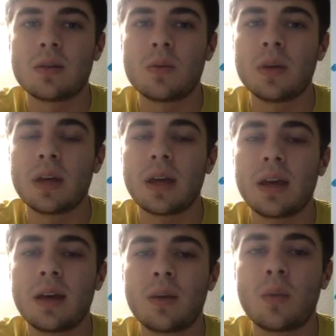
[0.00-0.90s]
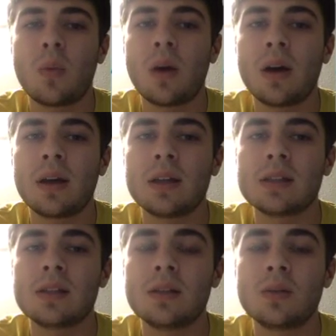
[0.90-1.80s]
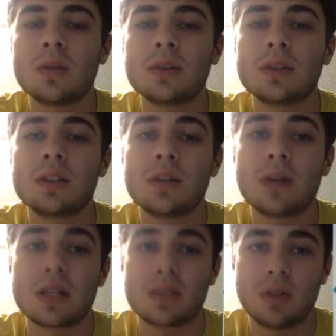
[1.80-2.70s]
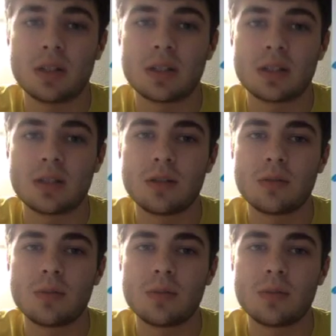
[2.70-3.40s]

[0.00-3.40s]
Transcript: We had y is equal to 2x plus 2,